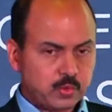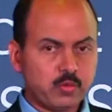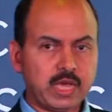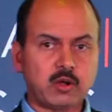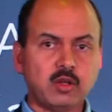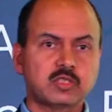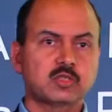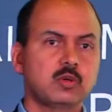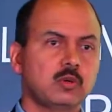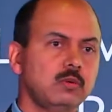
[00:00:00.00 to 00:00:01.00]
we are
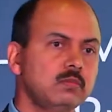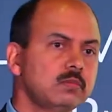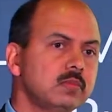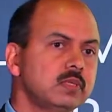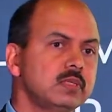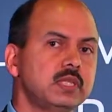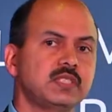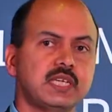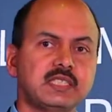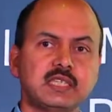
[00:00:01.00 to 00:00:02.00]
also, the
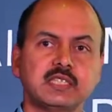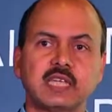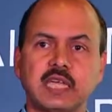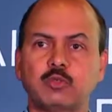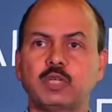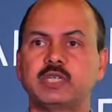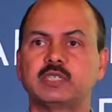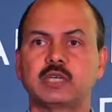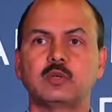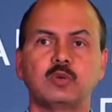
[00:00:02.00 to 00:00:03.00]
sensors, actuators,
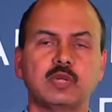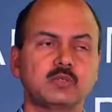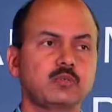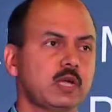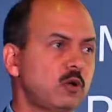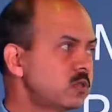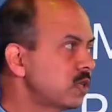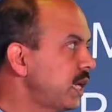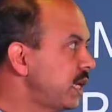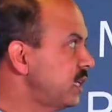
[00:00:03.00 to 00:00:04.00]
controllers, we are also
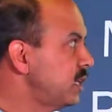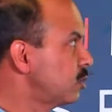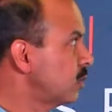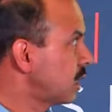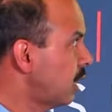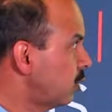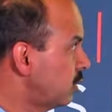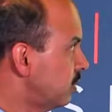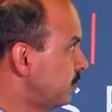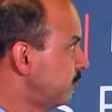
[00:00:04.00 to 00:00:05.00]
connecting to the cloud
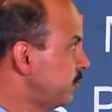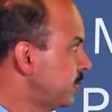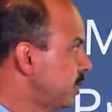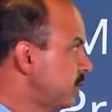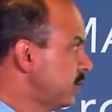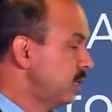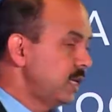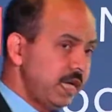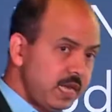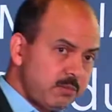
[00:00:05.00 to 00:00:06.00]

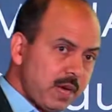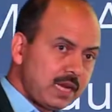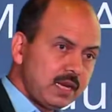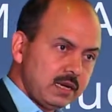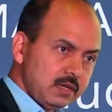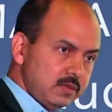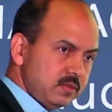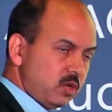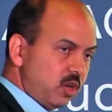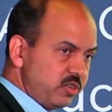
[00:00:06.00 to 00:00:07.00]
in
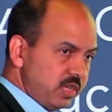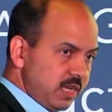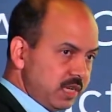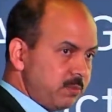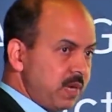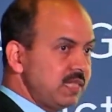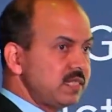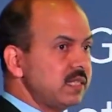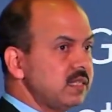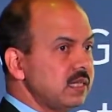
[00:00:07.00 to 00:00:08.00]
parallel, not really
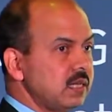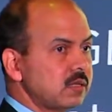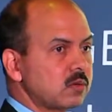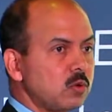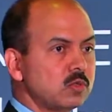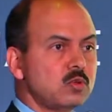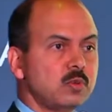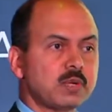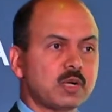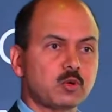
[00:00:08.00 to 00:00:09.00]
replacing the closed
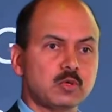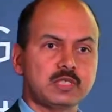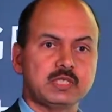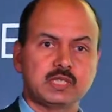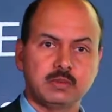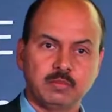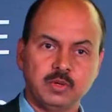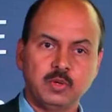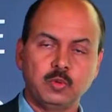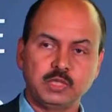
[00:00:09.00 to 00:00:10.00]
loop control system
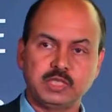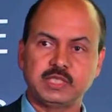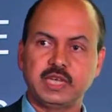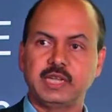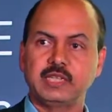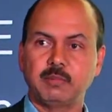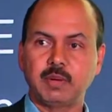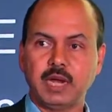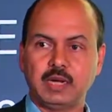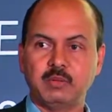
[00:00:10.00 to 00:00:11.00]
which is there in the
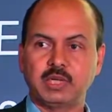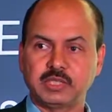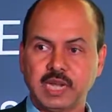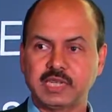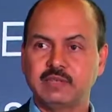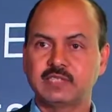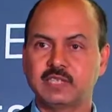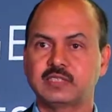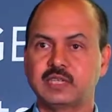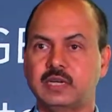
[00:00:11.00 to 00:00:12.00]
plant, because that gives
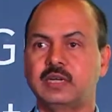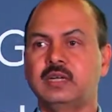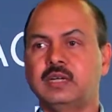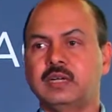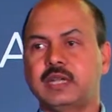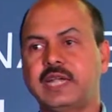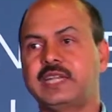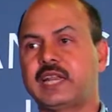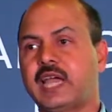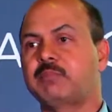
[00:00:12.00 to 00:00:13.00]
us the
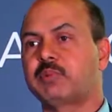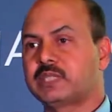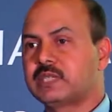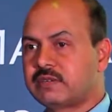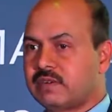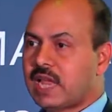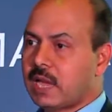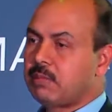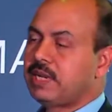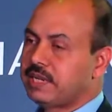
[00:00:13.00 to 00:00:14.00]
ninety-nine percent
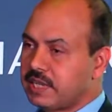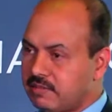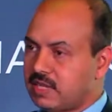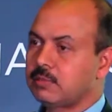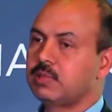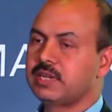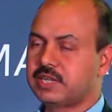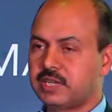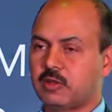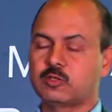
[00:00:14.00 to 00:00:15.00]
reliability,
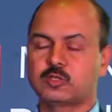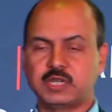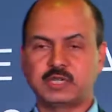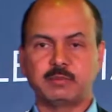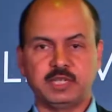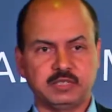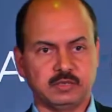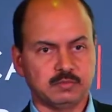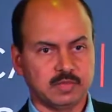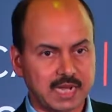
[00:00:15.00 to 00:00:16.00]
availability and also
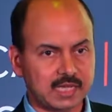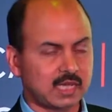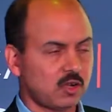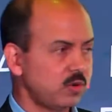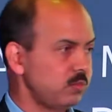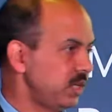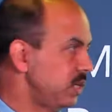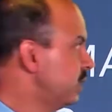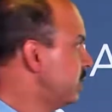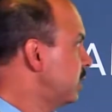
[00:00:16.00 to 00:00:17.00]
determinism. That cannot be
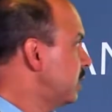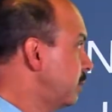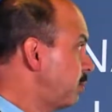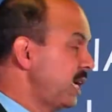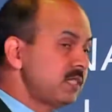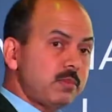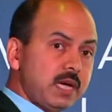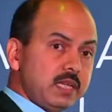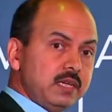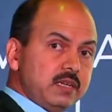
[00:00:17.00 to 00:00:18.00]
replaced
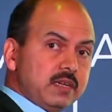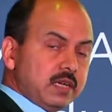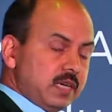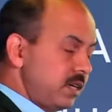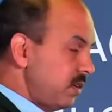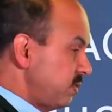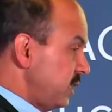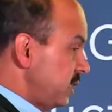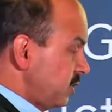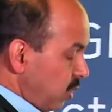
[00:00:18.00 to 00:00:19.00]
by the intranet of
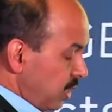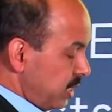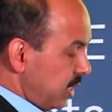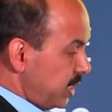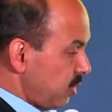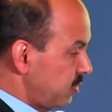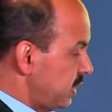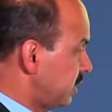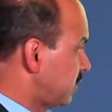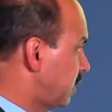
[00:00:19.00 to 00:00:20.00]
things or internet of
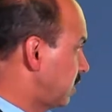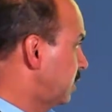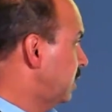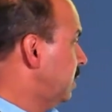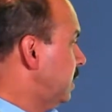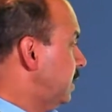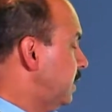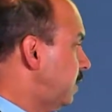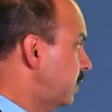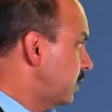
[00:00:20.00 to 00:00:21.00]
things or,
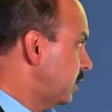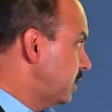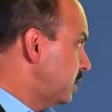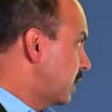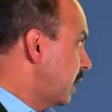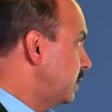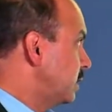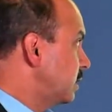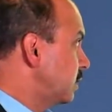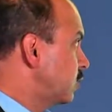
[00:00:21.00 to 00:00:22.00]
or uh,
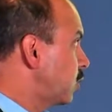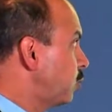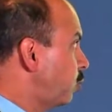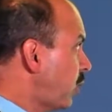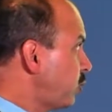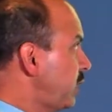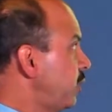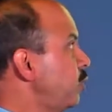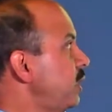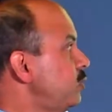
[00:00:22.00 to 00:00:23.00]
digitalization. So what we are
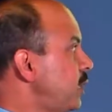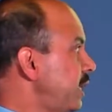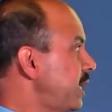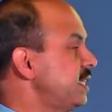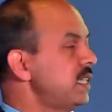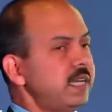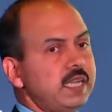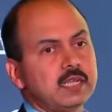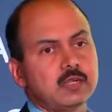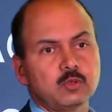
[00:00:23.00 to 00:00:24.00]
doing is we are taking the
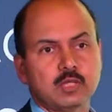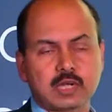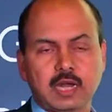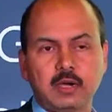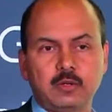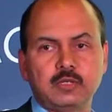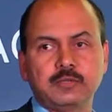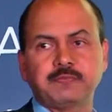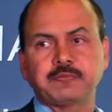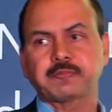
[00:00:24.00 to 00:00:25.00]
data to the
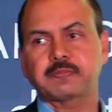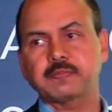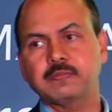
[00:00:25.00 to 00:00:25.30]
cloud